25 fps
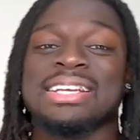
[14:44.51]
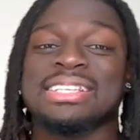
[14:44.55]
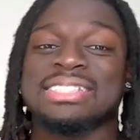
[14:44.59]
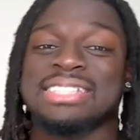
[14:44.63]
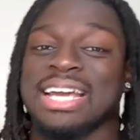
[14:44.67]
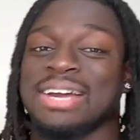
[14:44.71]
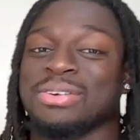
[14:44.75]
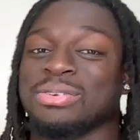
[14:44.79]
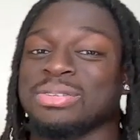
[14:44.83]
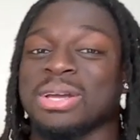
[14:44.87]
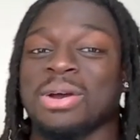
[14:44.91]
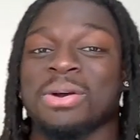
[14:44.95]

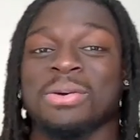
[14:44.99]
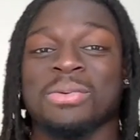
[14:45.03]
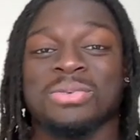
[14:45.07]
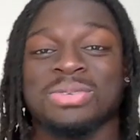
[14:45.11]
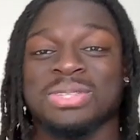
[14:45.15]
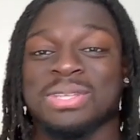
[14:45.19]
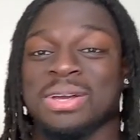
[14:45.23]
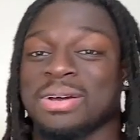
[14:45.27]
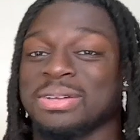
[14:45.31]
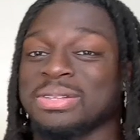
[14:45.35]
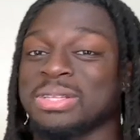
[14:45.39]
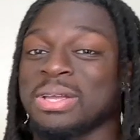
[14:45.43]
The the
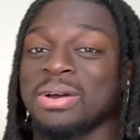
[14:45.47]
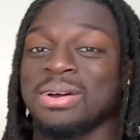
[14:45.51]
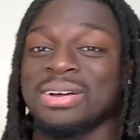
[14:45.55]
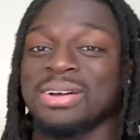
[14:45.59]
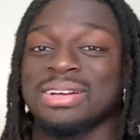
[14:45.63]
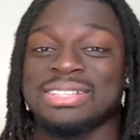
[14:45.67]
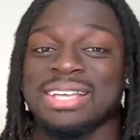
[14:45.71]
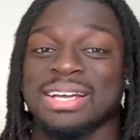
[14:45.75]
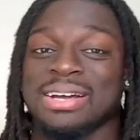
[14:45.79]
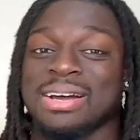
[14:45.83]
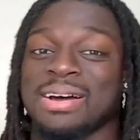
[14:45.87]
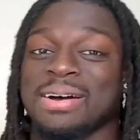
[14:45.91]
the
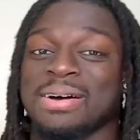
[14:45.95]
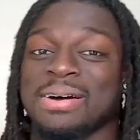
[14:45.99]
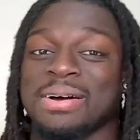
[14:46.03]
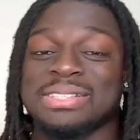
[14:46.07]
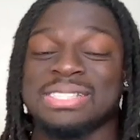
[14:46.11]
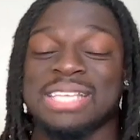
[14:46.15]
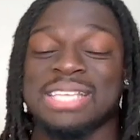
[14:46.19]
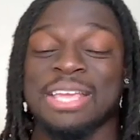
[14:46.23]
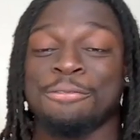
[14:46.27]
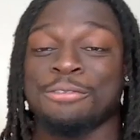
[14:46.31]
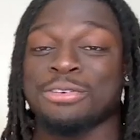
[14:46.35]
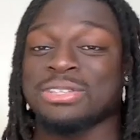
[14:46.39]
the, the uh,
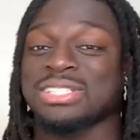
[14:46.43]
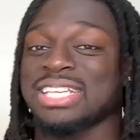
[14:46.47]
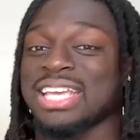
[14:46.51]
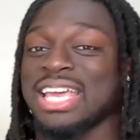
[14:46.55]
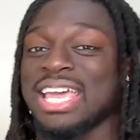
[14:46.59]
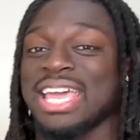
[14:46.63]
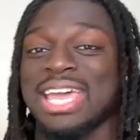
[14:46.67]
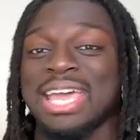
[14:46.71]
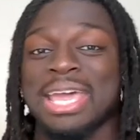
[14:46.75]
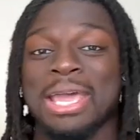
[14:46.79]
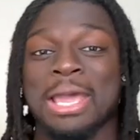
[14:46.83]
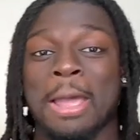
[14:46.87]
defensive
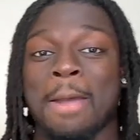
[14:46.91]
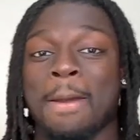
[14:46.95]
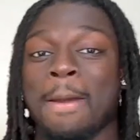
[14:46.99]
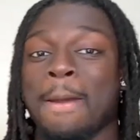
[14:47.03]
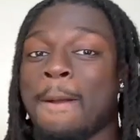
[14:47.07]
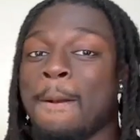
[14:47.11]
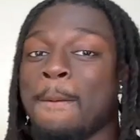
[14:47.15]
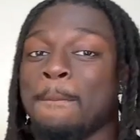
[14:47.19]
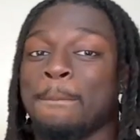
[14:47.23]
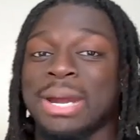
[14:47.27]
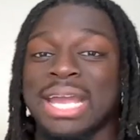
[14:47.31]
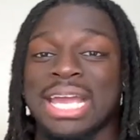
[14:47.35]
end
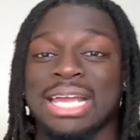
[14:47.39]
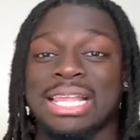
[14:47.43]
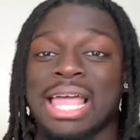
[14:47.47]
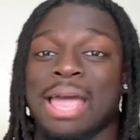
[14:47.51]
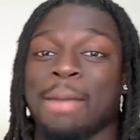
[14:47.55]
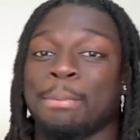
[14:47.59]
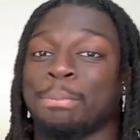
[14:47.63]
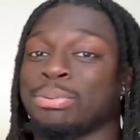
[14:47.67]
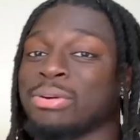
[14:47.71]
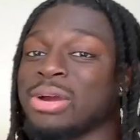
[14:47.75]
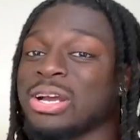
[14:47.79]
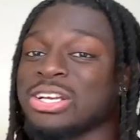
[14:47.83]
bringing
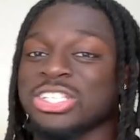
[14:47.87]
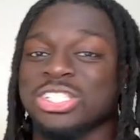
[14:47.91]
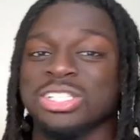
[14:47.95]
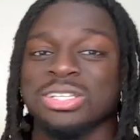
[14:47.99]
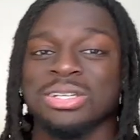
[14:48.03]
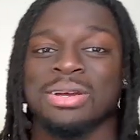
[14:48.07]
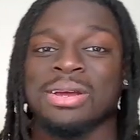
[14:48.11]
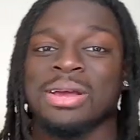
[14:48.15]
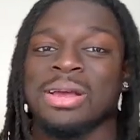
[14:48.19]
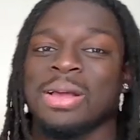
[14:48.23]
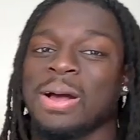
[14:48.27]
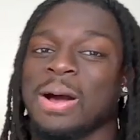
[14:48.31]
that
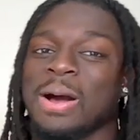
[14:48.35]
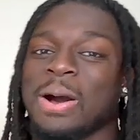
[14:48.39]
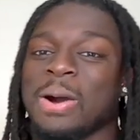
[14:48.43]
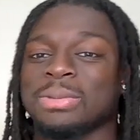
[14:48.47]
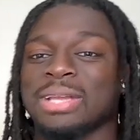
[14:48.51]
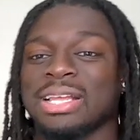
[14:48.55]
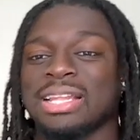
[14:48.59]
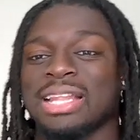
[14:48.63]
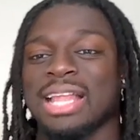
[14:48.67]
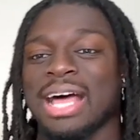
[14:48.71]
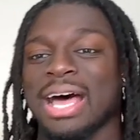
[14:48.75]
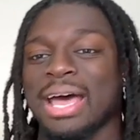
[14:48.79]
pressure on
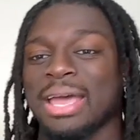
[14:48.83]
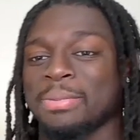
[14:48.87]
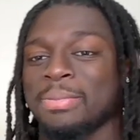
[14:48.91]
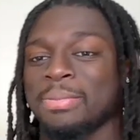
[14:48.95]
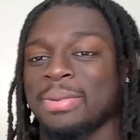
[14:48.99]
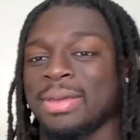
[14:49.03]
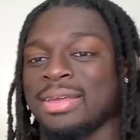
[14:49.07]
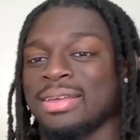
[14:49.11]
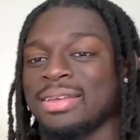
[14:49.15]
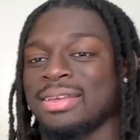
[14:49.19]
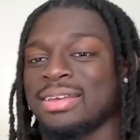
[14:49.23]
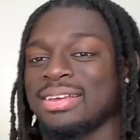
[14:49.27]

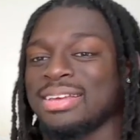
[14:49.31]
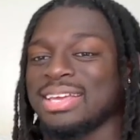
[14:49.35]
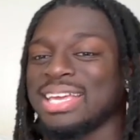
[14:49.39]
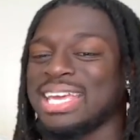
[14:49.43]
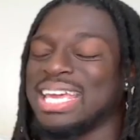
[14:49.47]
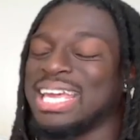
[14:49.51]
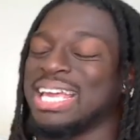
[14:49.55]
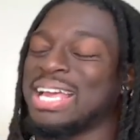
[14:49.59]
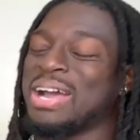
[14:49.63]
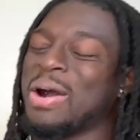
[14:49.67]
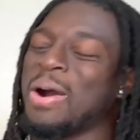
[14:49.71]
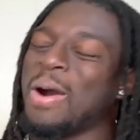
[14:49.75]
the
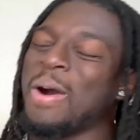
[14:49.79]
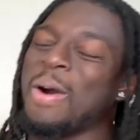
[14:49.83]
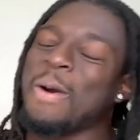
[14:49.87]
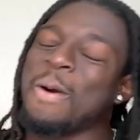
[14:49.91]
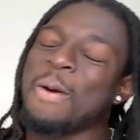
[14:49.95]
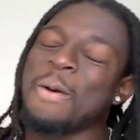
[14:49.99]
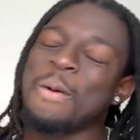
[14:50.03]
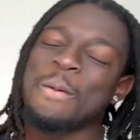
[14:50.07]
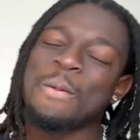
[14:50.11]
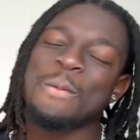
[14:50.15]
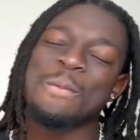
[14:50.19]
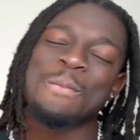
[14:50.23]
And
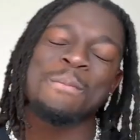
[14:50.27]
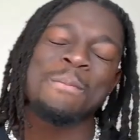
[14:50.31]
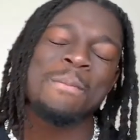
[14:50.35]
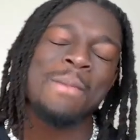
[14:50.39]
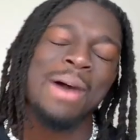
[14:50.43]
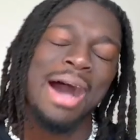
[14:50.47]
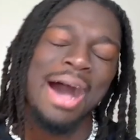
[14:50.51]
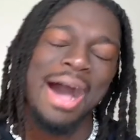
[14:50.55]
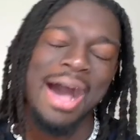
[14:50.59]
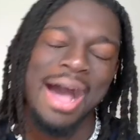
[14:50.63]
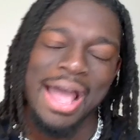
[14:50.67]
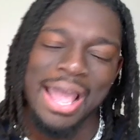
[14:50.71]
oh
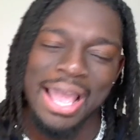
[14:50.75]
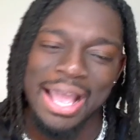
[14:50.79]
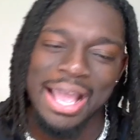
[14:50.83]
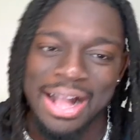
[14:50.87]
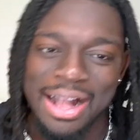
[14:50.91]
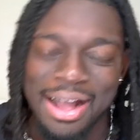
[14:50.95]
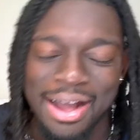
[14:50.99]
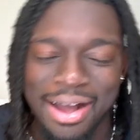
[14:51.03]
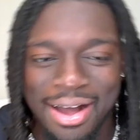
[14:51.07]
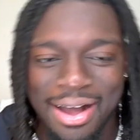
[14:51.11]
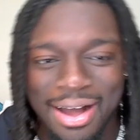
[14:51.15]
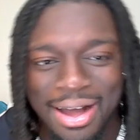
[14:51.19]
my
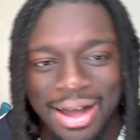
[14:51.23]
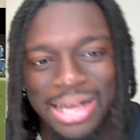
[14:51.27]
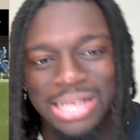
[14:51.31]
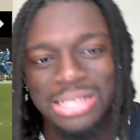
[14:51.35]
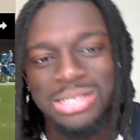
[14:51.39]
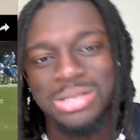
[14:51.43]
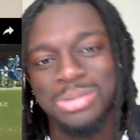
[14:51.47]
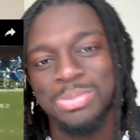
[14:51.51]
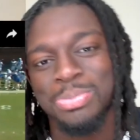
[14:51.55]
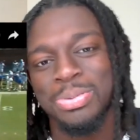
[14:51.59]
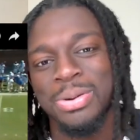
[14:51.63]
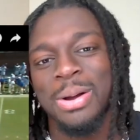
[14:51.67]

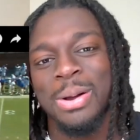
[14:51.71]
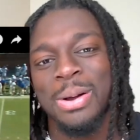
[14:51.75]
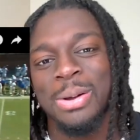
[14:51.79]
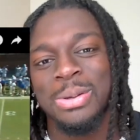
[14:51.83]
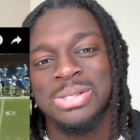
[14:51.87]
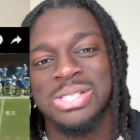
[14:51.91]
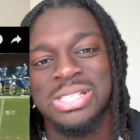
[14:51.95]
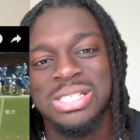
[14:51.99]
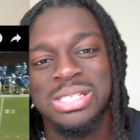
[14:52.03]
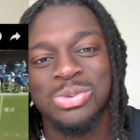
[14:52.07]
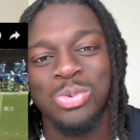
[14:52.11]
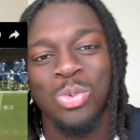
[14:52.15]
gosh, bro.
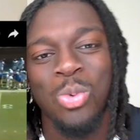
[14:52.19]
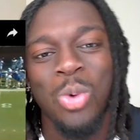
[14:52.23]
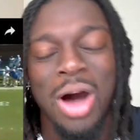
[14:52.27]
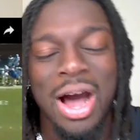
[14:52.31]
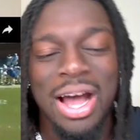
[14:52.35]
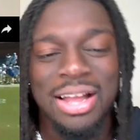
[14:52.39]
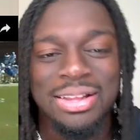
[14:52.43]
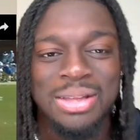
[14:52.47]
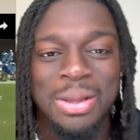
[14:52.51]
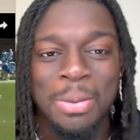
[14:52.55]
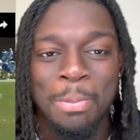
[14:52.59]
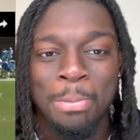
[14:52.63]

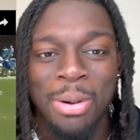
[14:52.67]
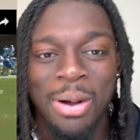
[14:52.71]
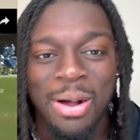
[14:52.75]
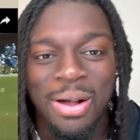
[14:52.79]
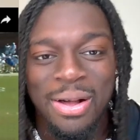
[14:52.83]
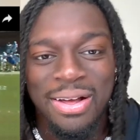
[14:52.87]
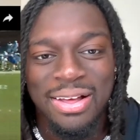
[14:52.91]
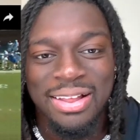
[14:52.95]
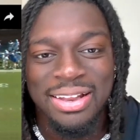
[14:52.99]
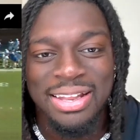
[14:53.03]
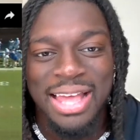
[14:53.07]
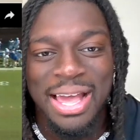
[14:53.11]
Swat the
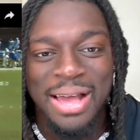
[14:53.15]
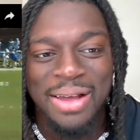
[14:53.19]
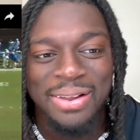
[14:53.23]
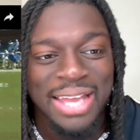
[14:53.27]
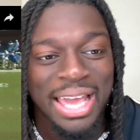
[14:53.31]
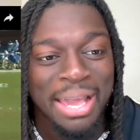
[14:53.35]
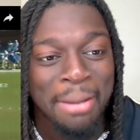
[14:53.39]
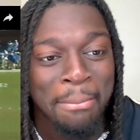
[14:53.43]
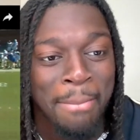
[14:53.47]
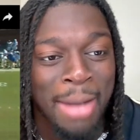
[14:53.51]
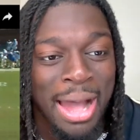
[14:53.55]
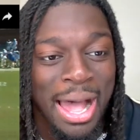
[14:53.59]
ball out
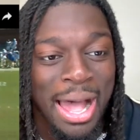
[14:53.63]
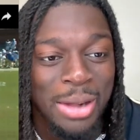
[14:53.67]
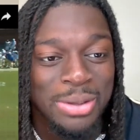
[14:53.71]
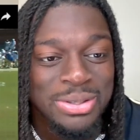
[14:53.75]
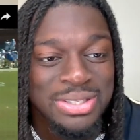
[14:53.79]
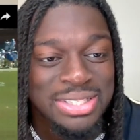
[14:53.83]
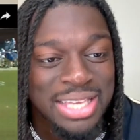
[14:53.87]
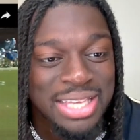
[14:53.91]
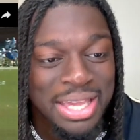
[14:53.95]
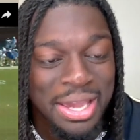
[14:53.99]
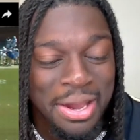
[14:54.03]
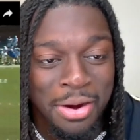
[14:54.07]
like
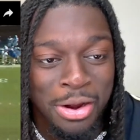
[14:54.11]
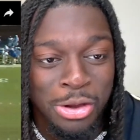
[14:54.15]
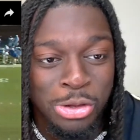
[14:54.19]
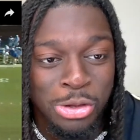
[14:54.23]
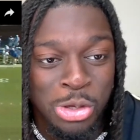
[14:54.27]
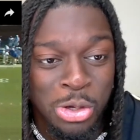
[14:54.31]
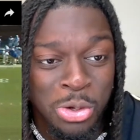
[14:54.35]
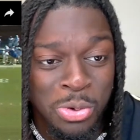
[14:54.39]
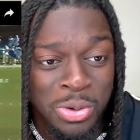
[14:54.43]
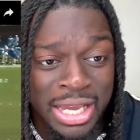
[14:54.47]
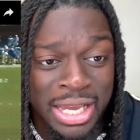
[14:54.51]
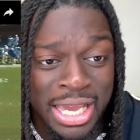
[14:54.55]
Myles Garrett
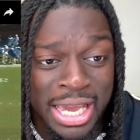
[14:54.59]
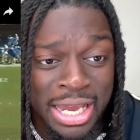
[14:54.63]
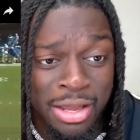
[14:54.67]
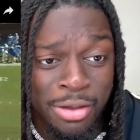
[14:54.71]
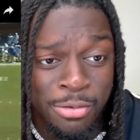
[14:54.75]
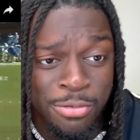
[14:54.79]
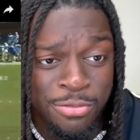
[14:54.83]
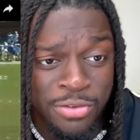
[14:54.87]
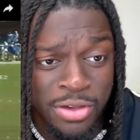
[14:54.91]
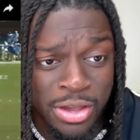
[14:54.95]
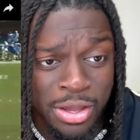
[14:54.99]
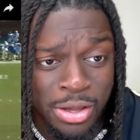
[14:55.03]
do in the
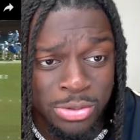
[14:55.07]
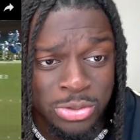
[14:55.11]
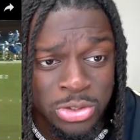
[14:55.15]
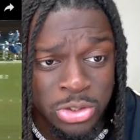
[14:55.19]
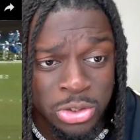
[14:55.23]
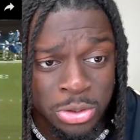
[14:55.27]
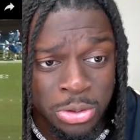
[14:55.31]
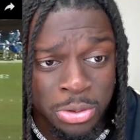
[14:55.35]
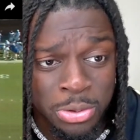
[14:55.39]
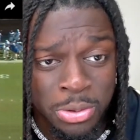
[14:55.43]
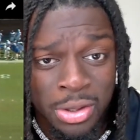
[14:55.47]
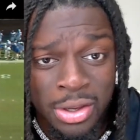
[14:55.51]
NFL
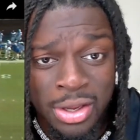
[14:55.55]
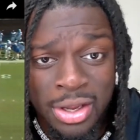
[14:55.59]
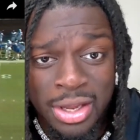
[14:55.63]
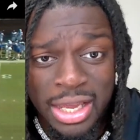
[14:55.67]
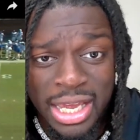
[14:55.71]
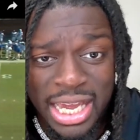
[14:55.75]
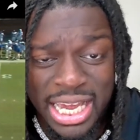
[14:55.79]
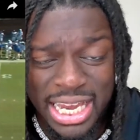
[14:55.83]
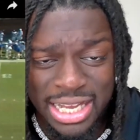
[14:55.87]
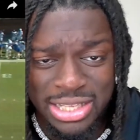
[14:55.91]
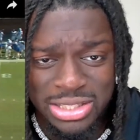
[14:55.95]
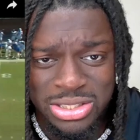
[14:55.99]
too.
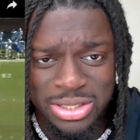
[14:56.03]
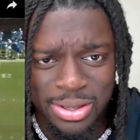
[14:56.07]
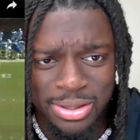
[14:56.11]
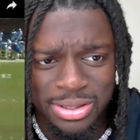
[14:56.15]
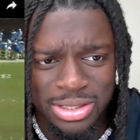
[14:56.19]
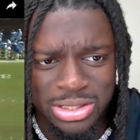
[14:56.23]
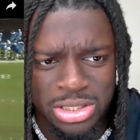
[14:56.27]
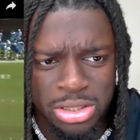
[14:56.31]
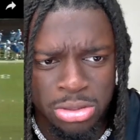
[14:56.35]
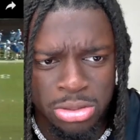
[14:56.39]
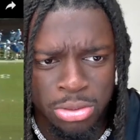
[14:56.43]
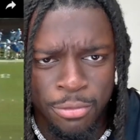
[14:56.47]
And it
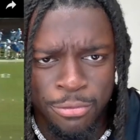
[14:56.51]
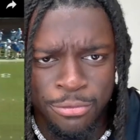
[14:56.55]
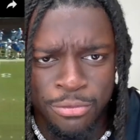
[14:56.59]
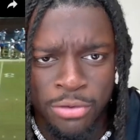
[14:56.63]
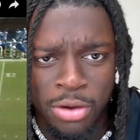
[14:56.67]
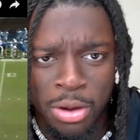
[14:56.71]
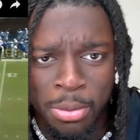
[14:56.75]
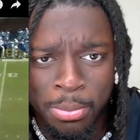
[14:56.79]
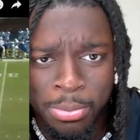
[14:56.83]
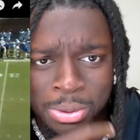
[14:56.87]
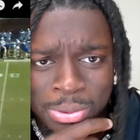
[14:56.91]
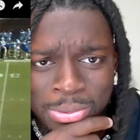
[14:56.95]
turned into a
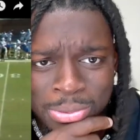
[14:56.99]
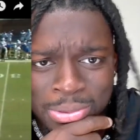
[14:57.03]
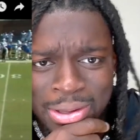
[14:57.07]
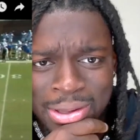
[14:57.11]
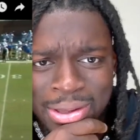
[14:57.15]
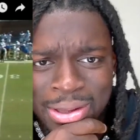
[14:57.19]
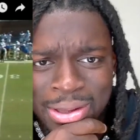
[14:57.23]
fumble.